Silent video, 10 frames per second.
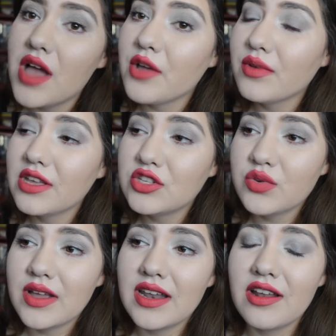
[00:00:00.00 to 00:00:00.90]
I really
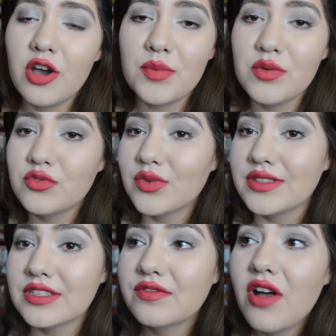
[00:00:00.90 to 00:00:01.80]
enjoyed it. I hope you
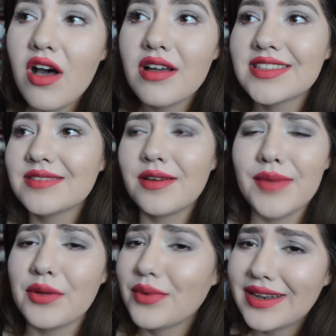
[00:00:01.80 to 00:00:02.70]
enjoyed this vlog, some of
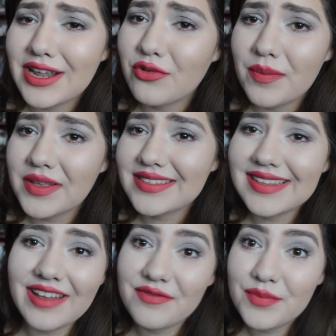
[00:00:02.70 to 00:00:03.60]
my reading quippets
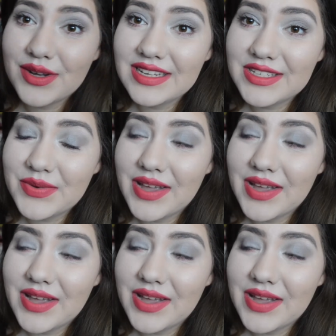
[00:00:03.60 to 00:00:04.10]
that I've put into